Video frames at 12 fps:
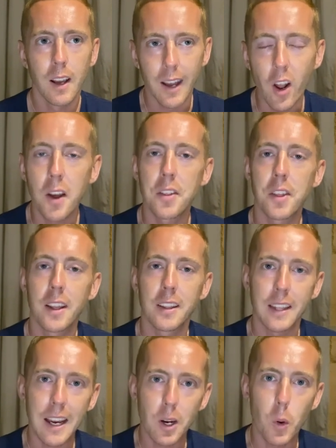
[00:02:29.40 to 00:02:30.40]
And I think
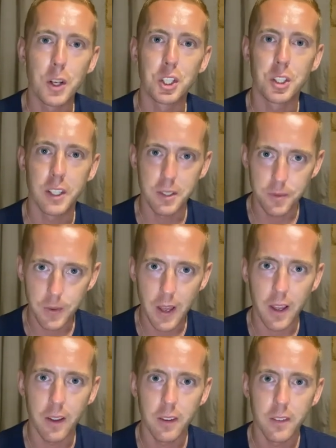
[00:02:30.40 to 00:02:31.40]
that question is
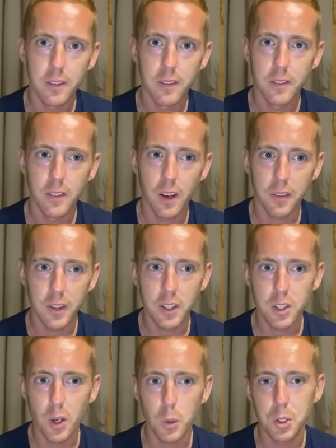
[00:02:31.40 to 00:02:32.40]
fair. I think
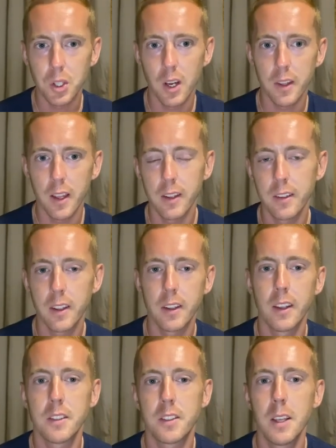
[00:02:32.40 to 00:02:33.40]
Solskjaer,
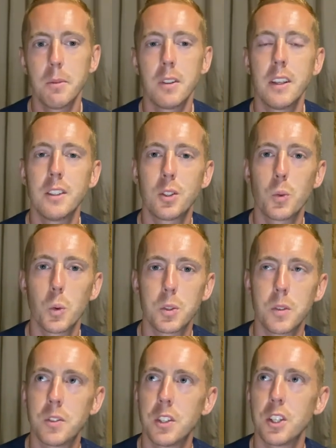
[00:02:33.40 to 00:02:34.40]
it seems in these sorts
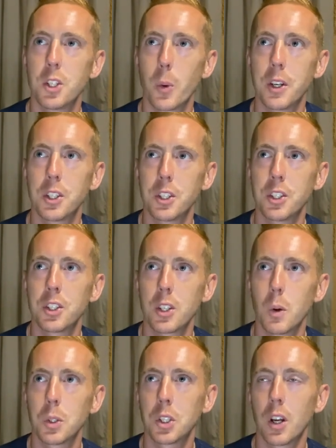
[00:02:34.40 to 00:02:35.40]
of situations,
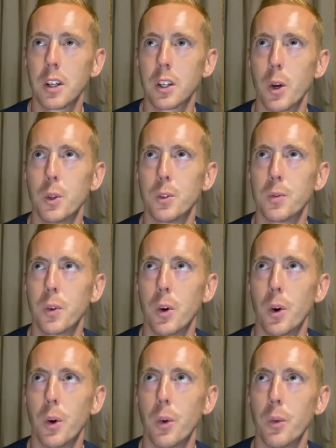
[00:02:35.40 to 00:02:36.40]
Solskjaer goes
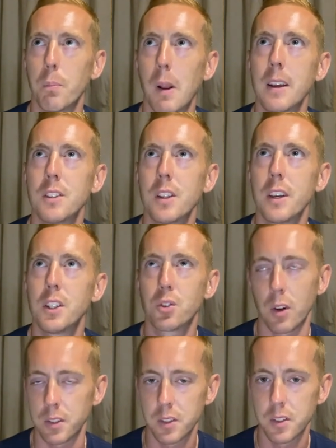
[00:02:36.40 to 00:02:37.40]
for players that he
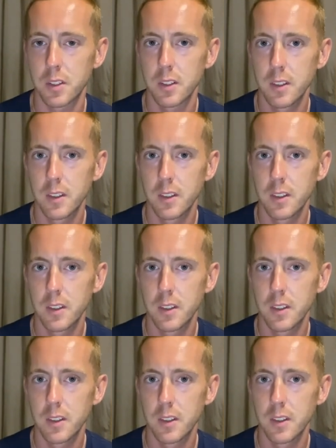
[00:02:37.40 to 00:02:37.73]
trusts.